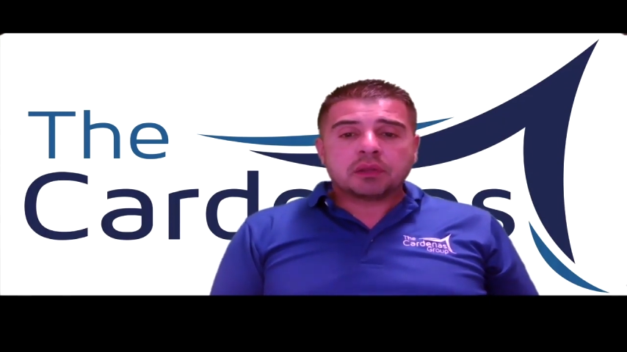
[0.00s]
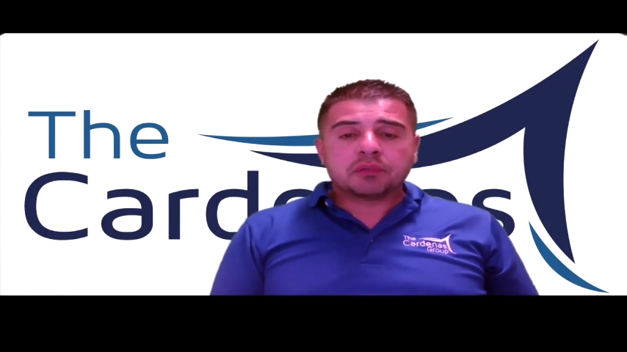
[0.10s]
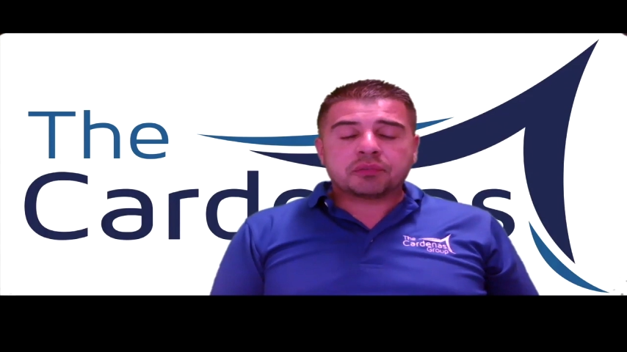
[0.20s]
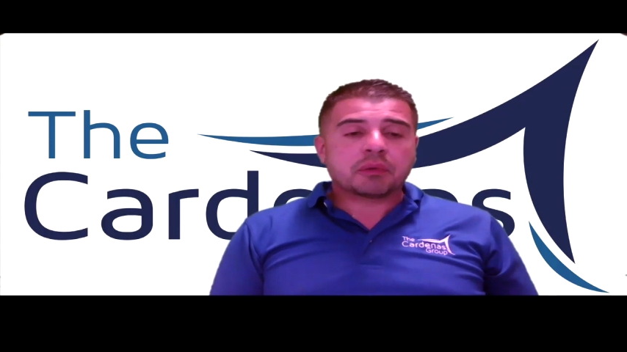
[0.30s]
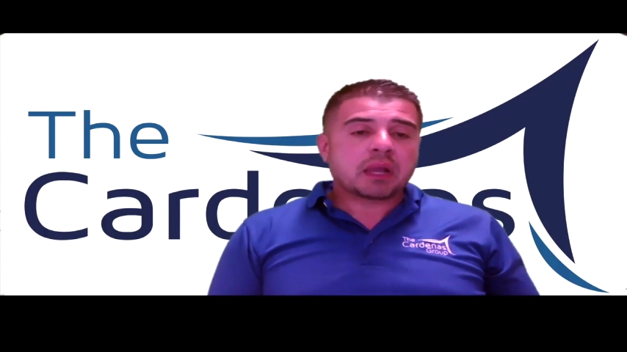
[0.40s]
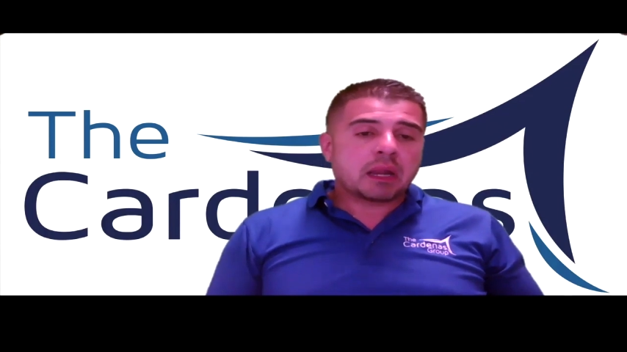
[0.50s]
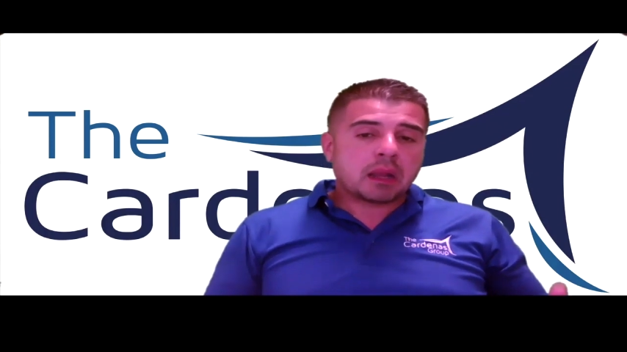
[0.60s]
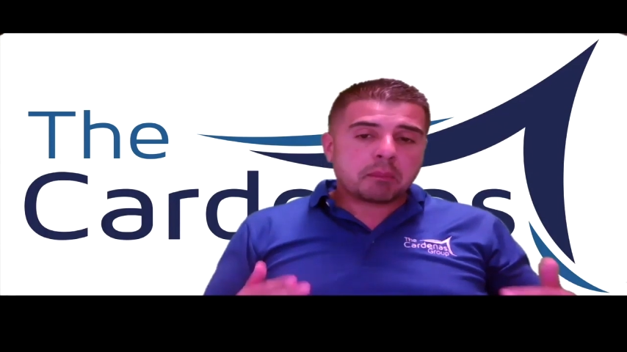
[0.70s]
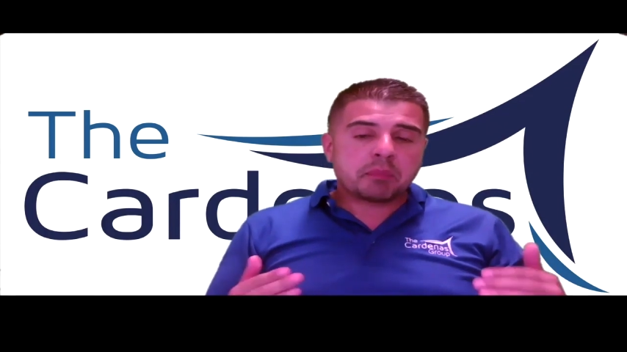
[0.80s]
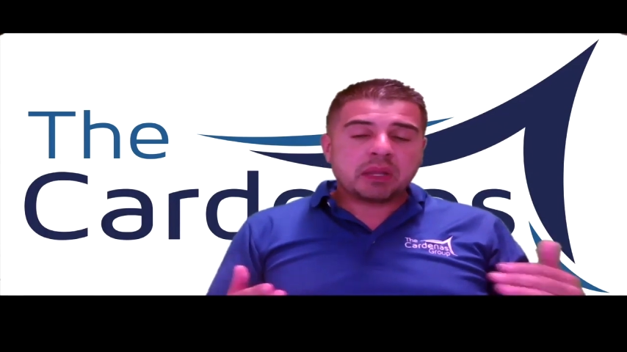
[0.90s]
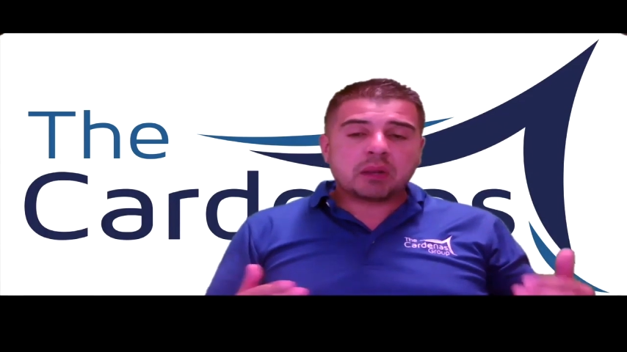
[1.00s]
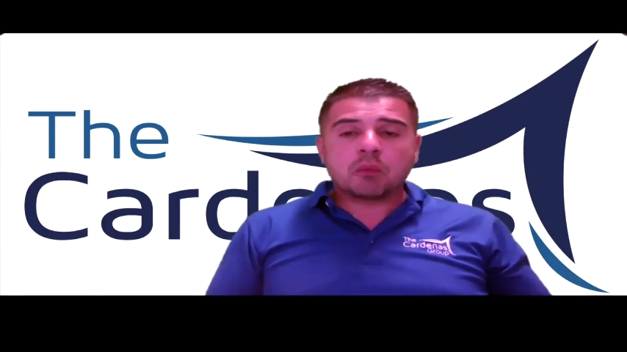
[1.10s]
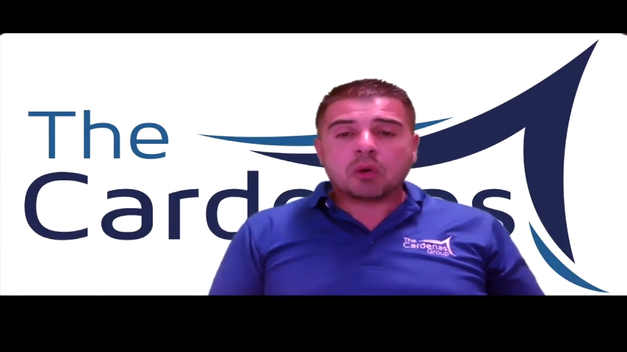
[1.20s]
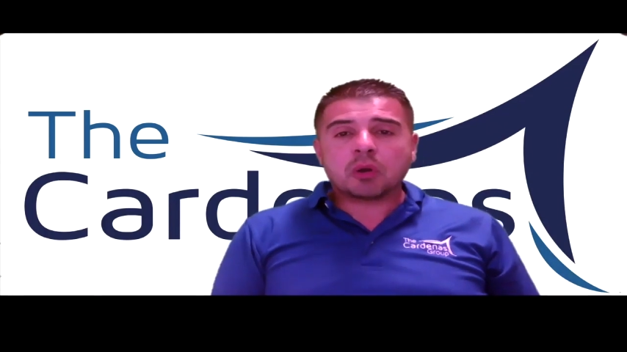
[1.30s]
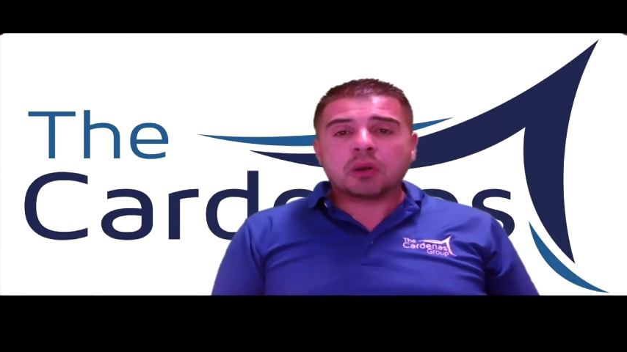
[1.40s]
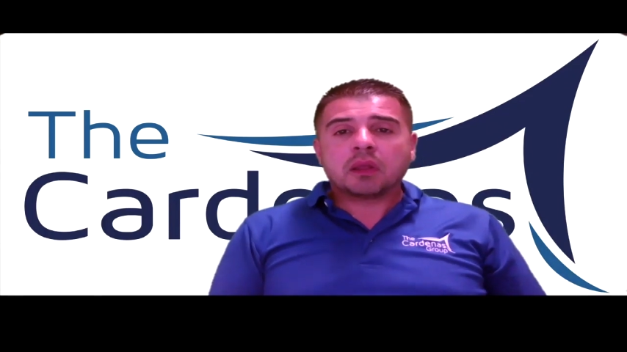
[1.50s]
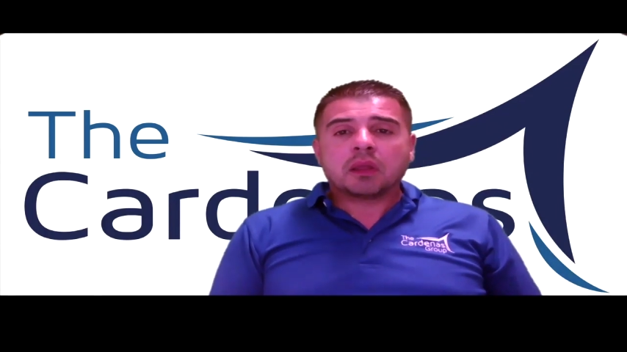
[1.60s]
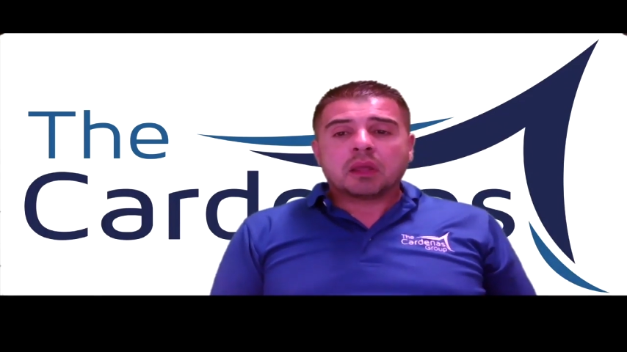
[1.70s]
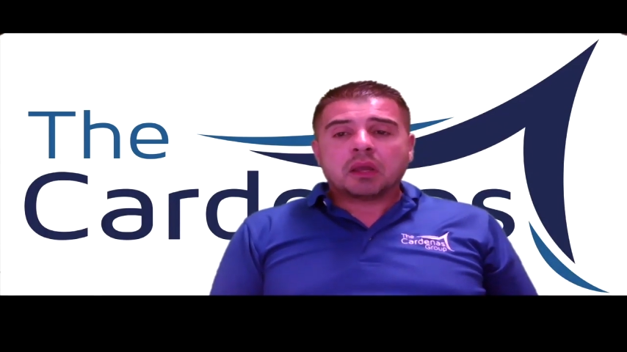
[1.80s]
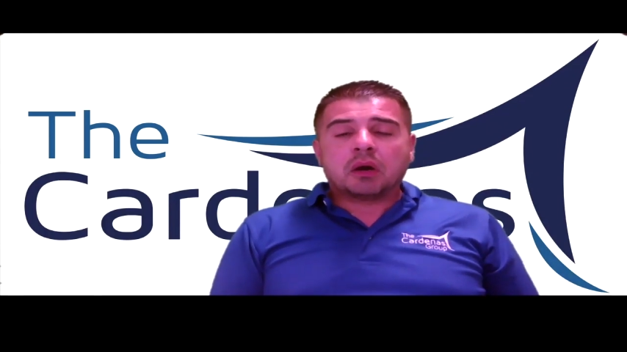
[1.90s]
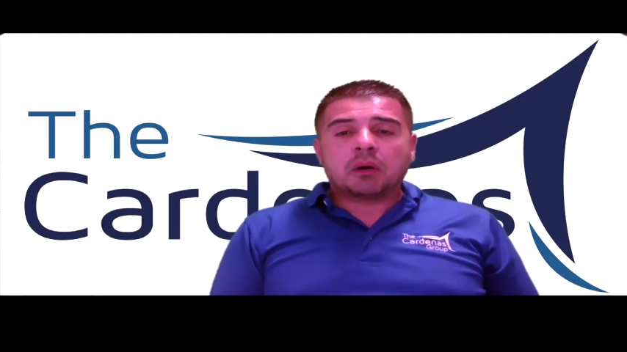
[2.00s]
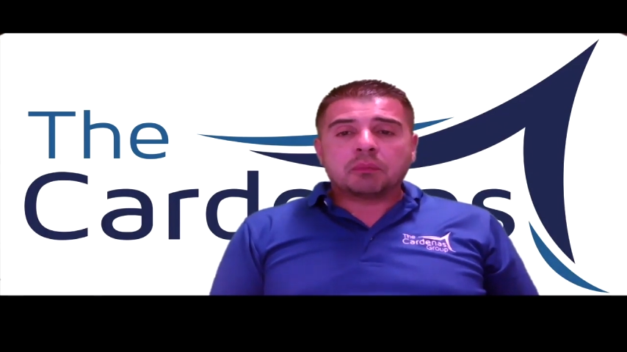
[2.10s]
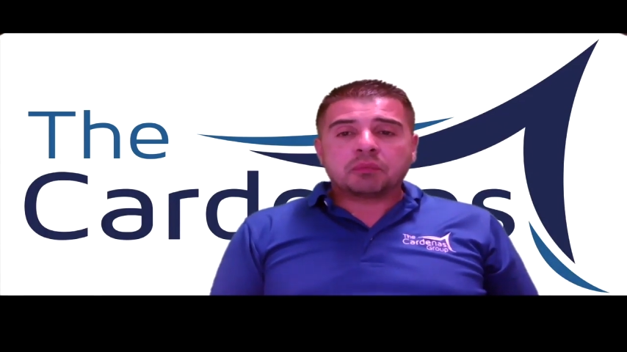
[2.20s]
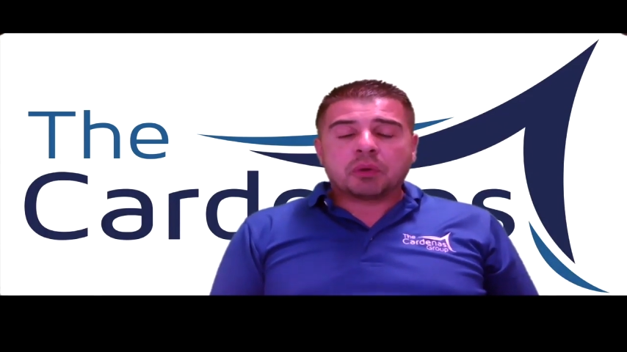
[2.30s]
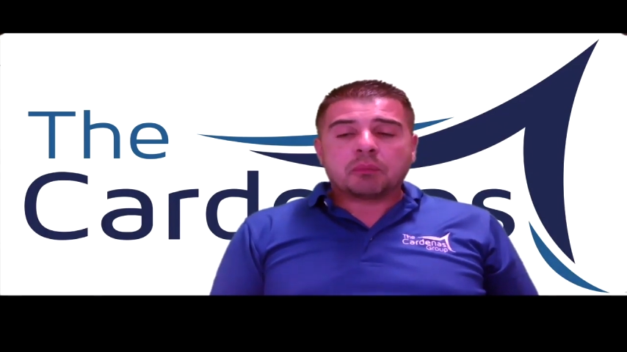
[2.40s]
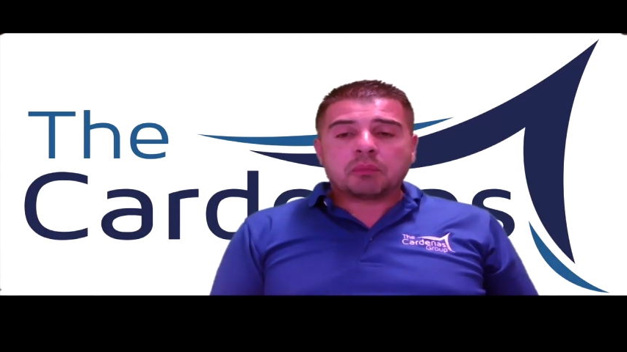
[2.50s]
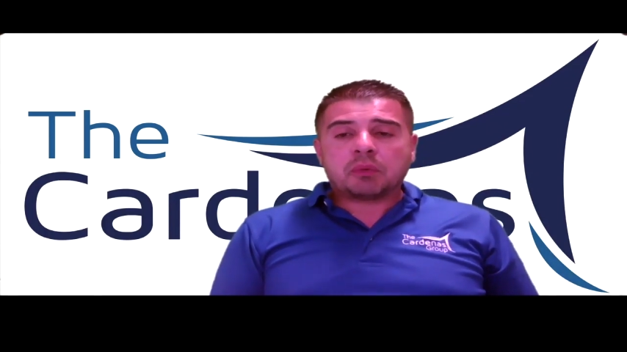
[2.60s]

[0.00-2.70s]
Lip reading: some kind of bidding war on some